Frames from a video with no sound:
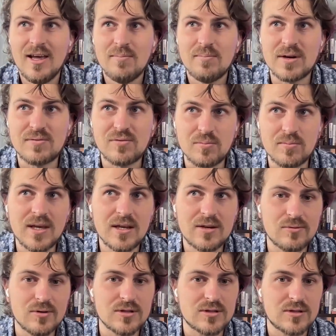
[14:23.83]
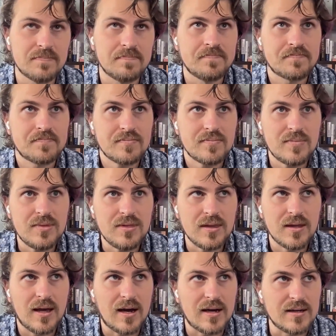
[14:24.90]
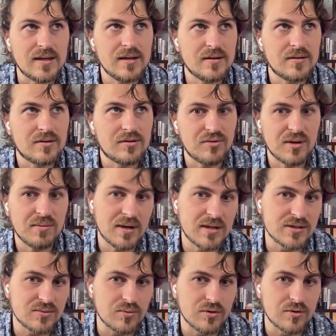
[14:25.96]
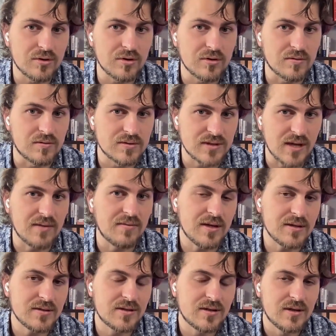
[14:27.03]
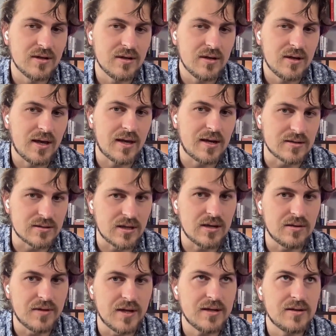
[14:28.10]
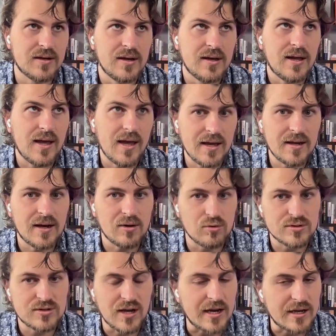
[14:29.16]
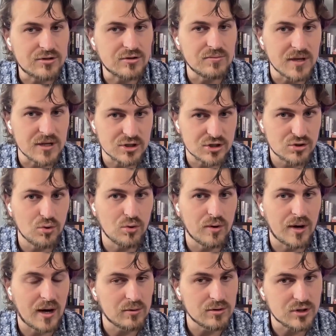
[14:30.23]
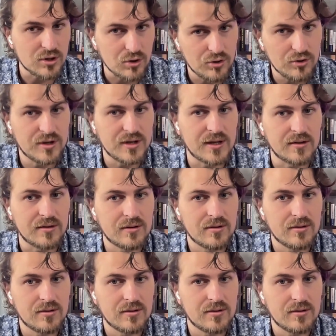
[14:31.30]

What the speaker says: But for me, it was, I needed 3 months worth of savings and I saved that. And I also had to make sure I was earning,